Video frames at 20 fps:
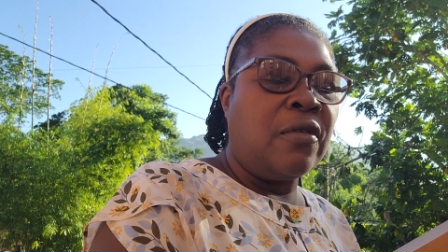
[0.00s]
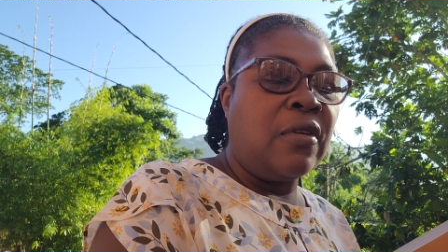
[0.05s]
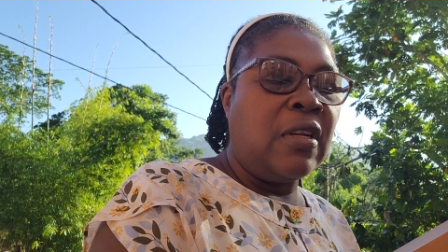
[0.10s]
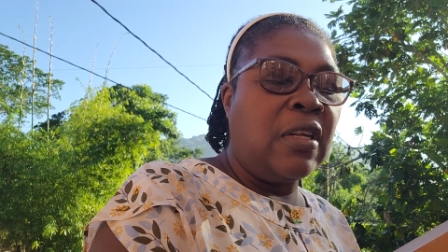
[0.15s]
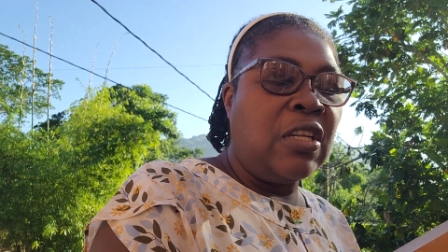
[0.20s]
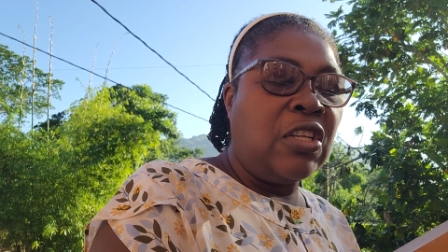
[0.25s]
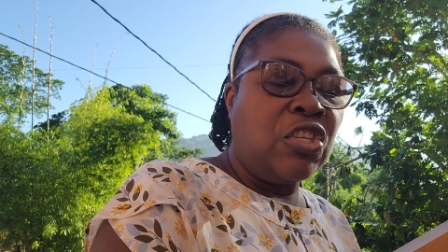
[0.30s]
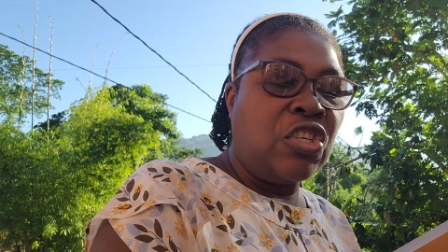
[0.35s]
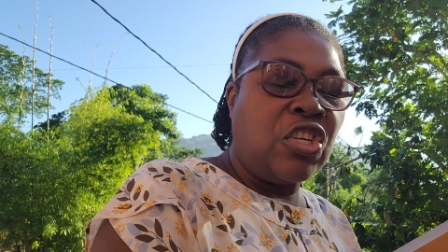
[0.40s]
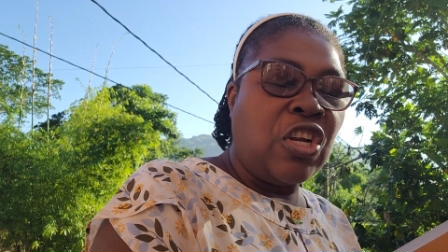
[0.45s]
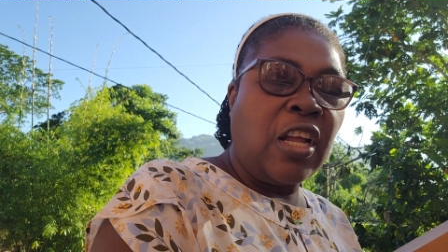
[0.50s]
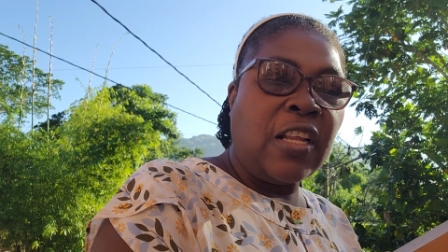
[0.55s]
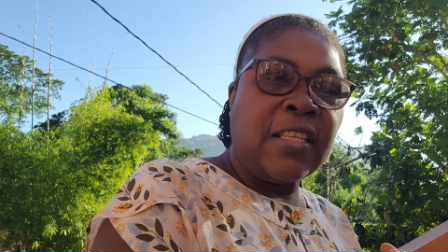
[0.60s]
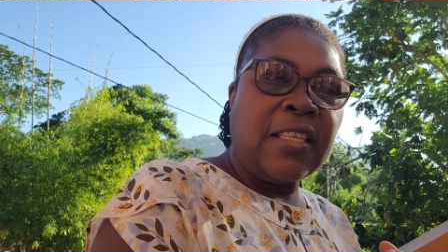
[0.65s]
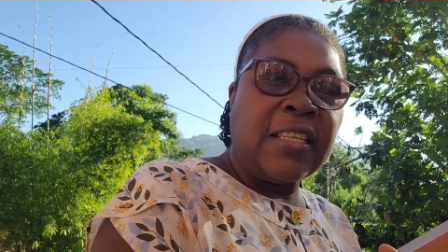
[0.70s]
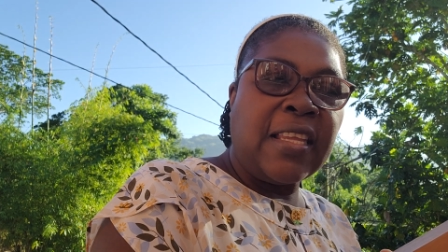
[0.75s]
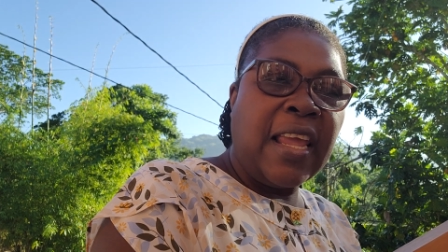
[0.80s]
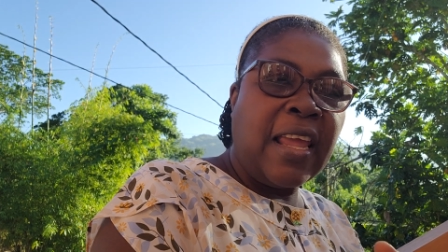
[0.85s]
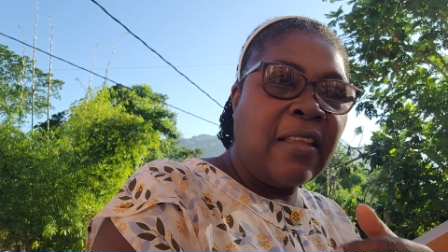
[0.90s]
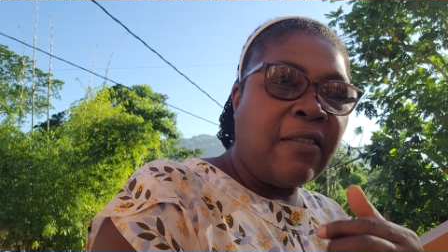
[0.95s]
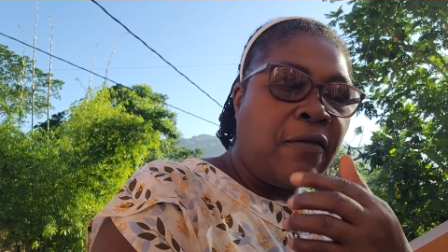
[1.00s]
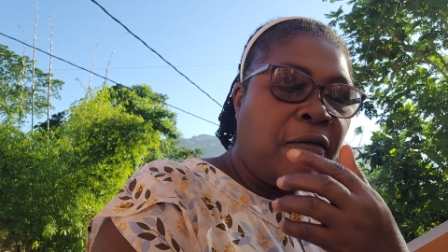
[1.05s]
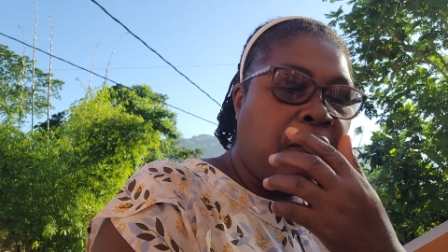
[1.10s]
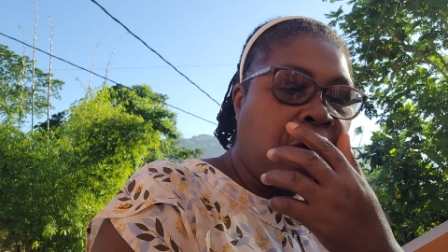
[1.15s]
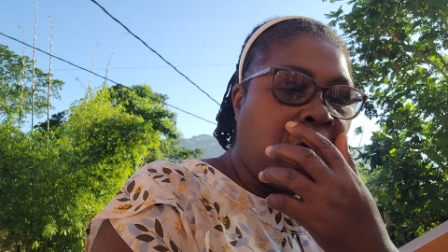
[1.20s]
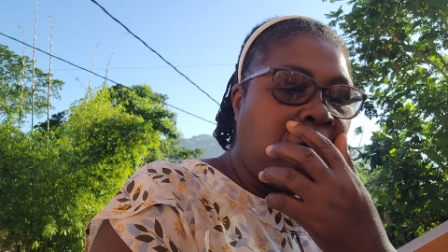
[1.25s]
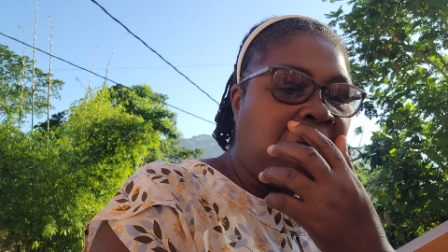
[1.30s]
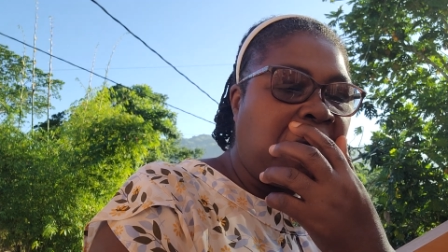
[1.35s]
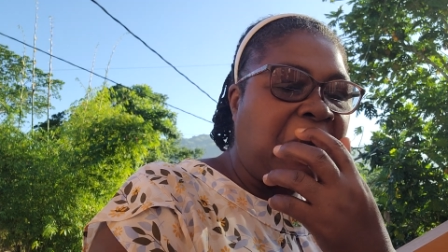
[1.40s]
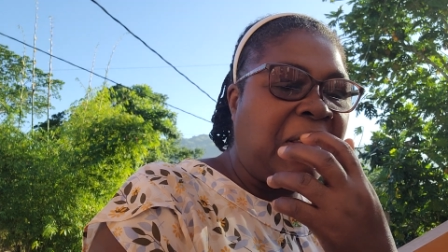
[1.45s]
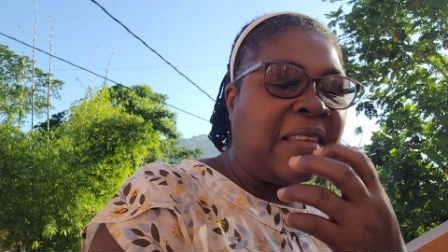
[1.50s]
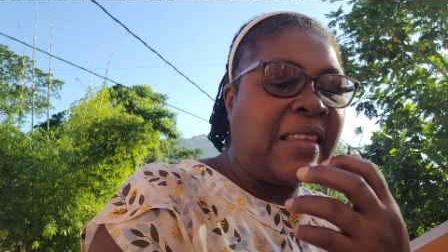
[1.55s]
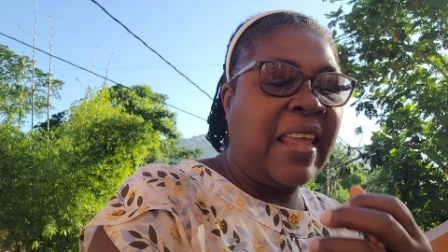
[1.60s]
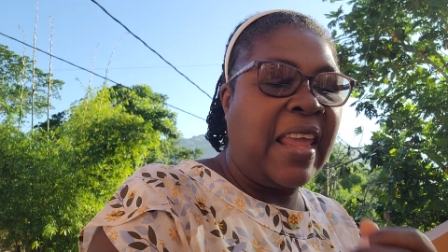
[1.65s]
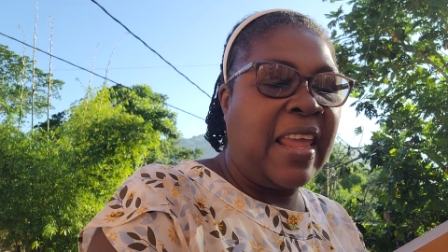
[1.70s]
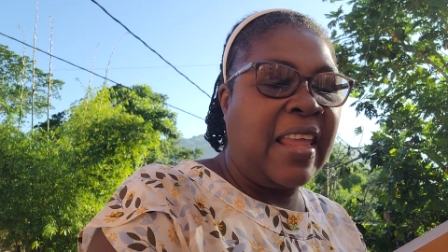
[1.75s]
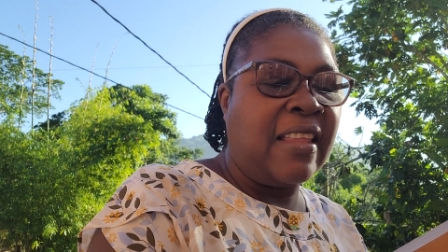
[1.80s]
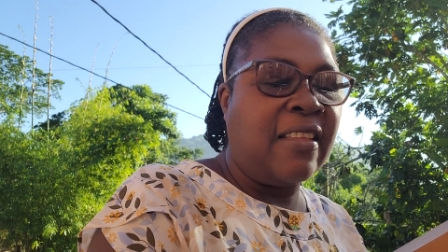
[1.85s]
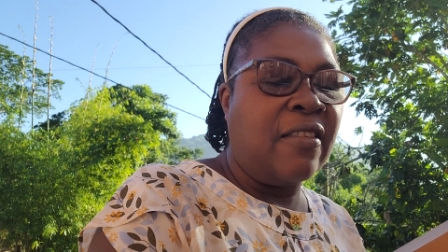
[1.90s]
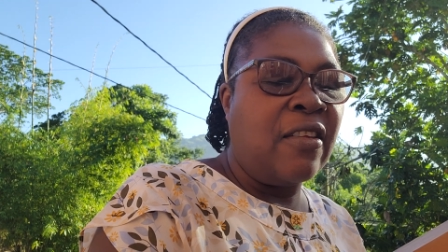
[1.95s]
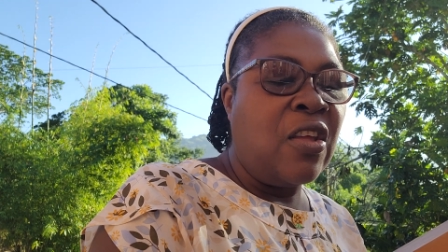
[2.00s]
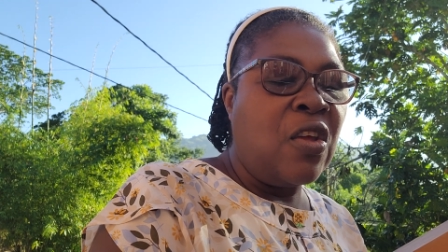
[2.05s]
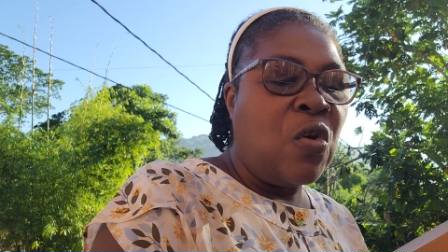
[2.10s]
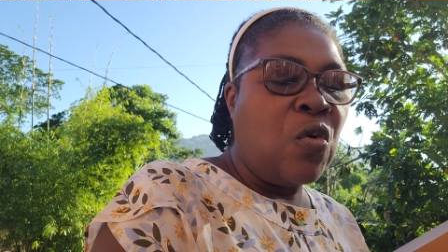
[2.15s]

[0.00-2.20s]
In John 10, verse 10,